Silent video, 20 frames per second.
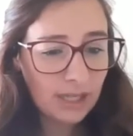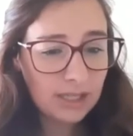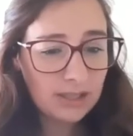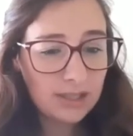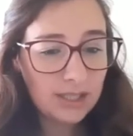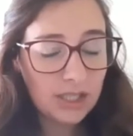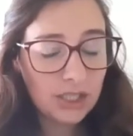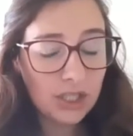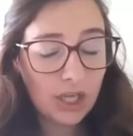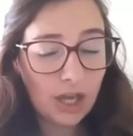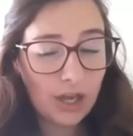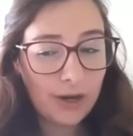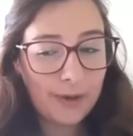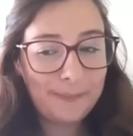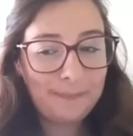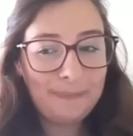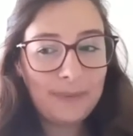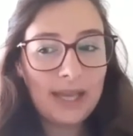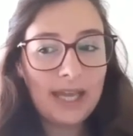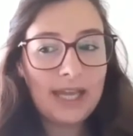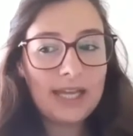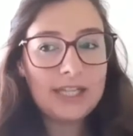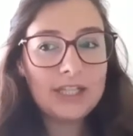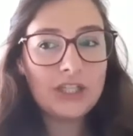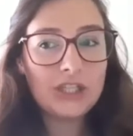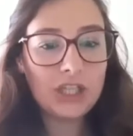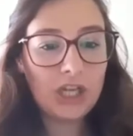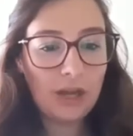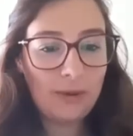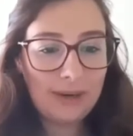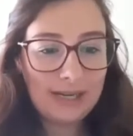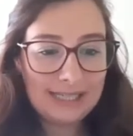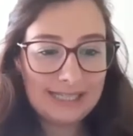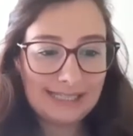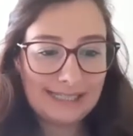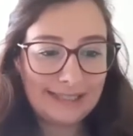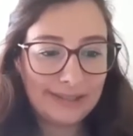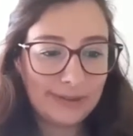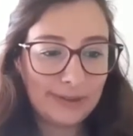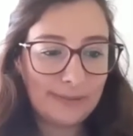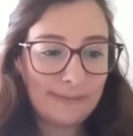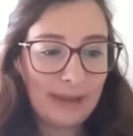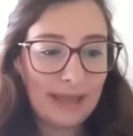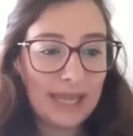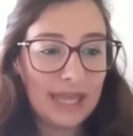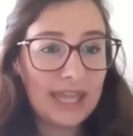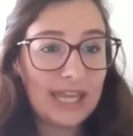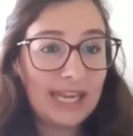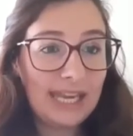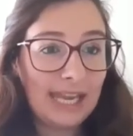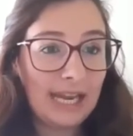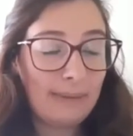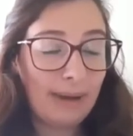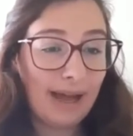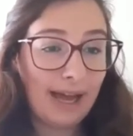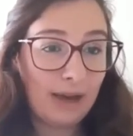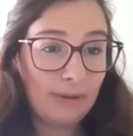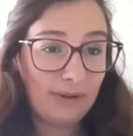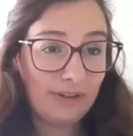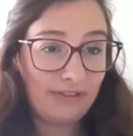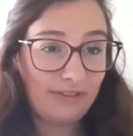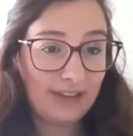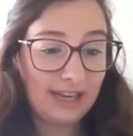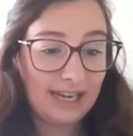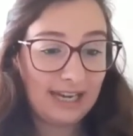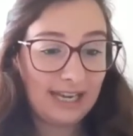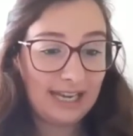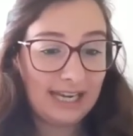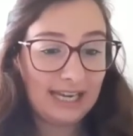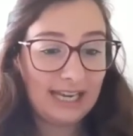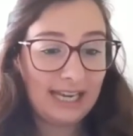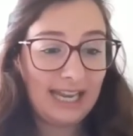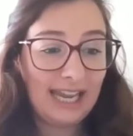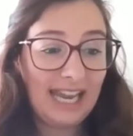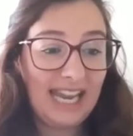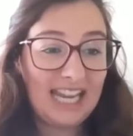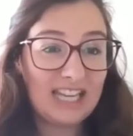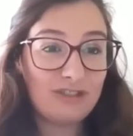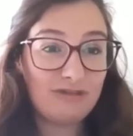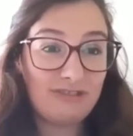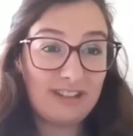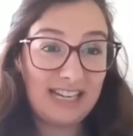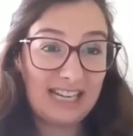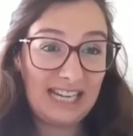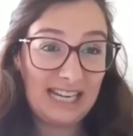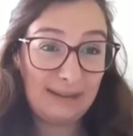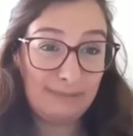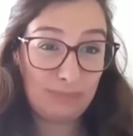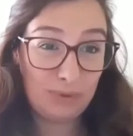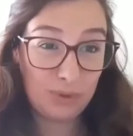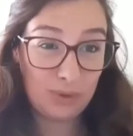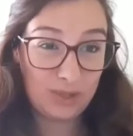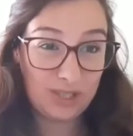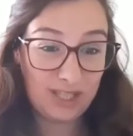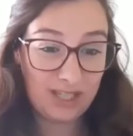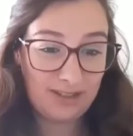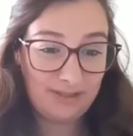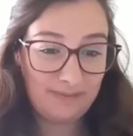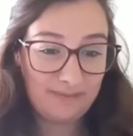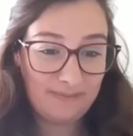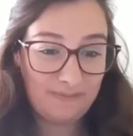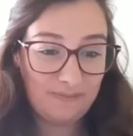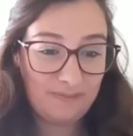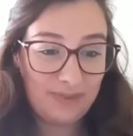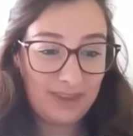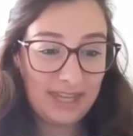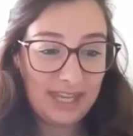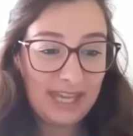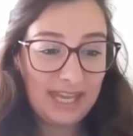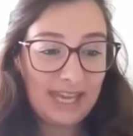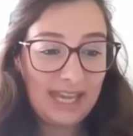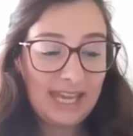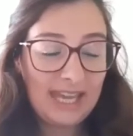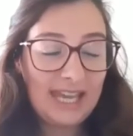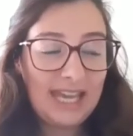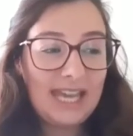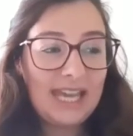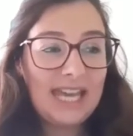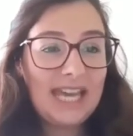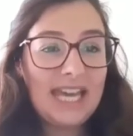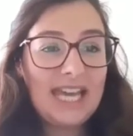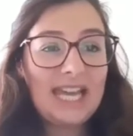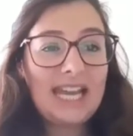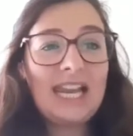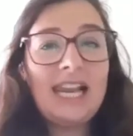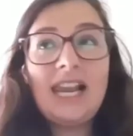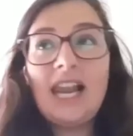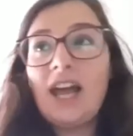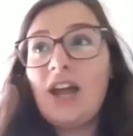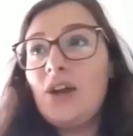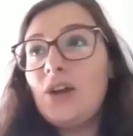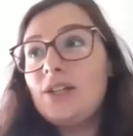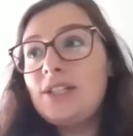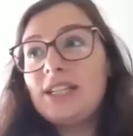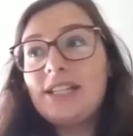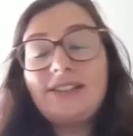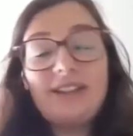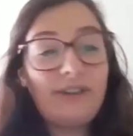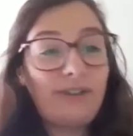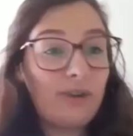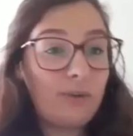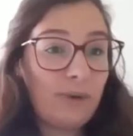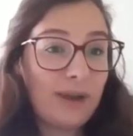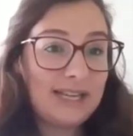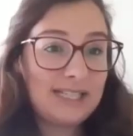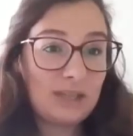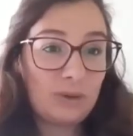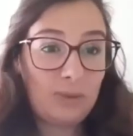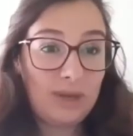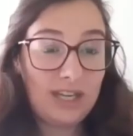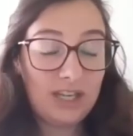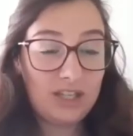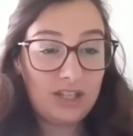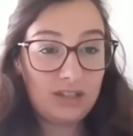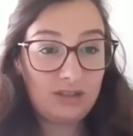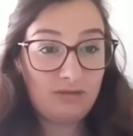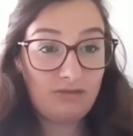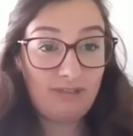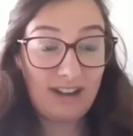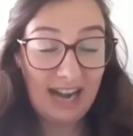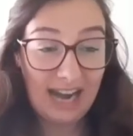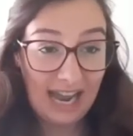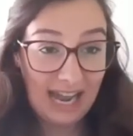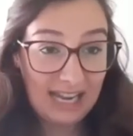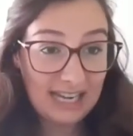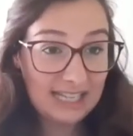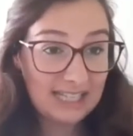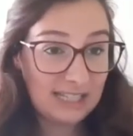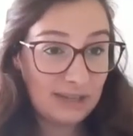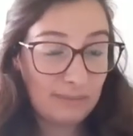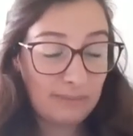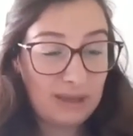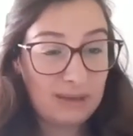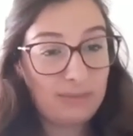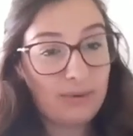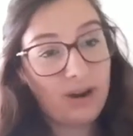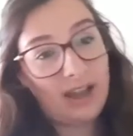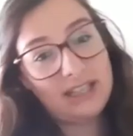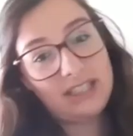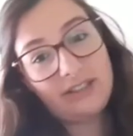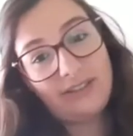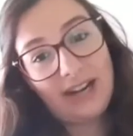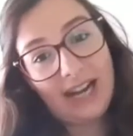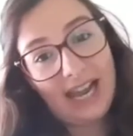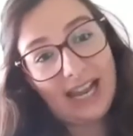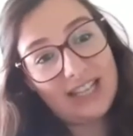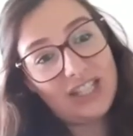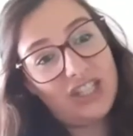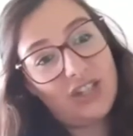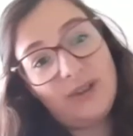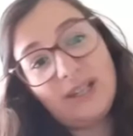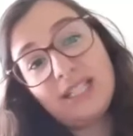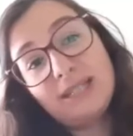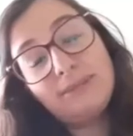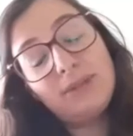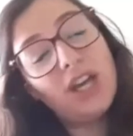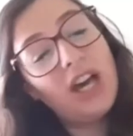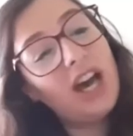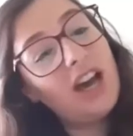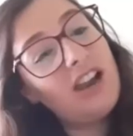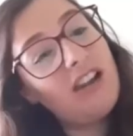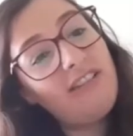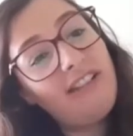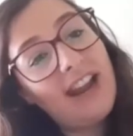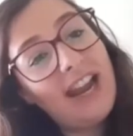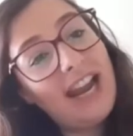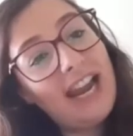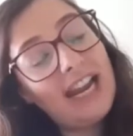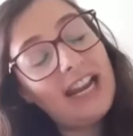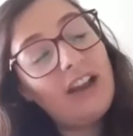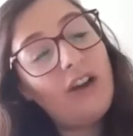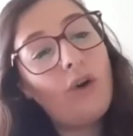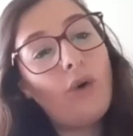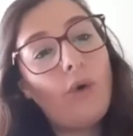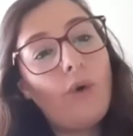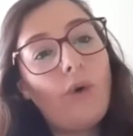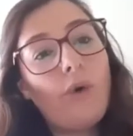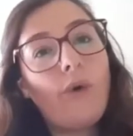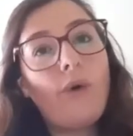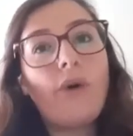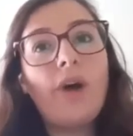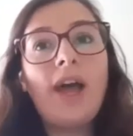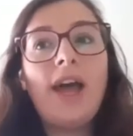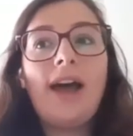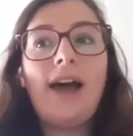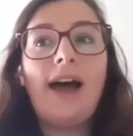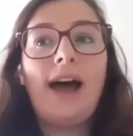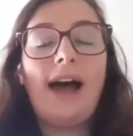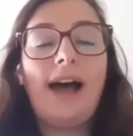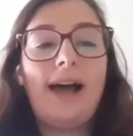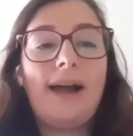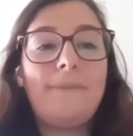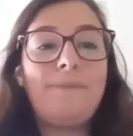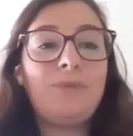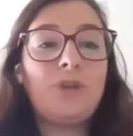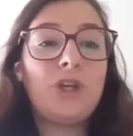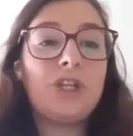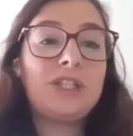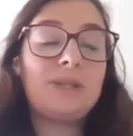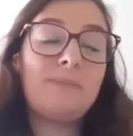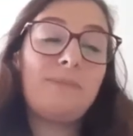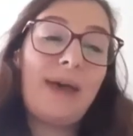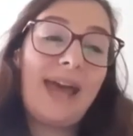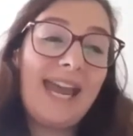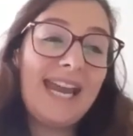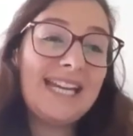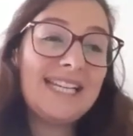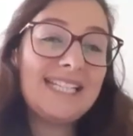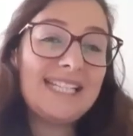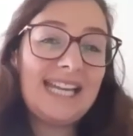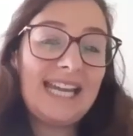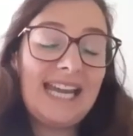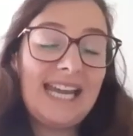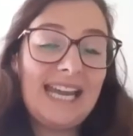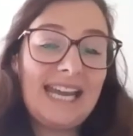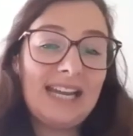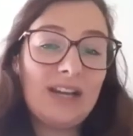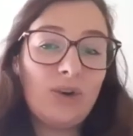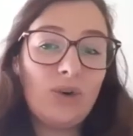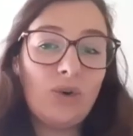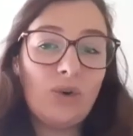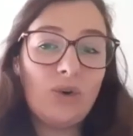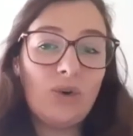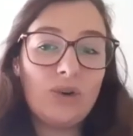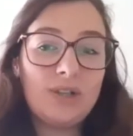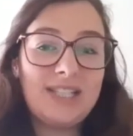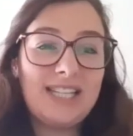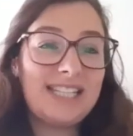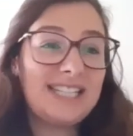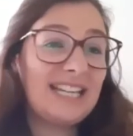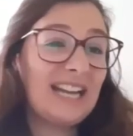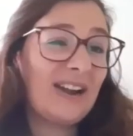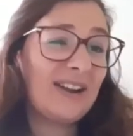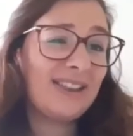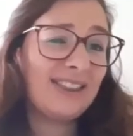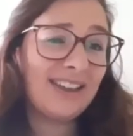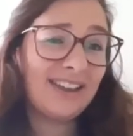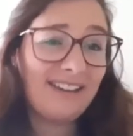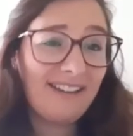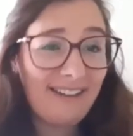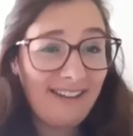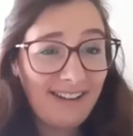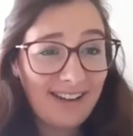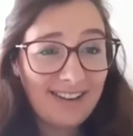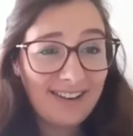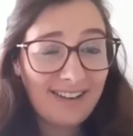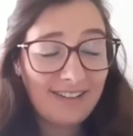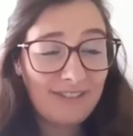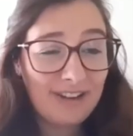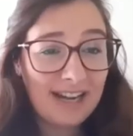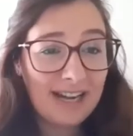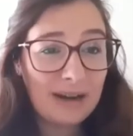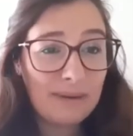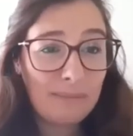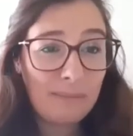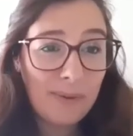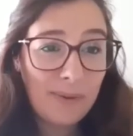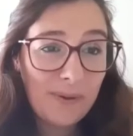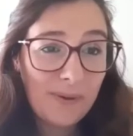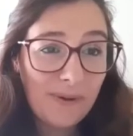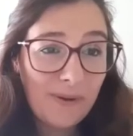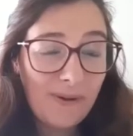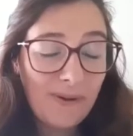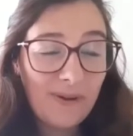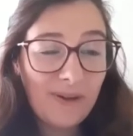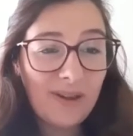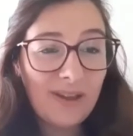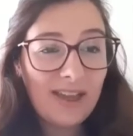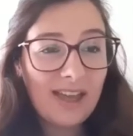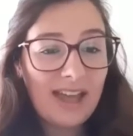So slowing down and thinking about how we're feeling is really important. Loads of different ways that we can relax. Some people like to relax doing some colouring or doing some painting or sitting out in the garden and reading a book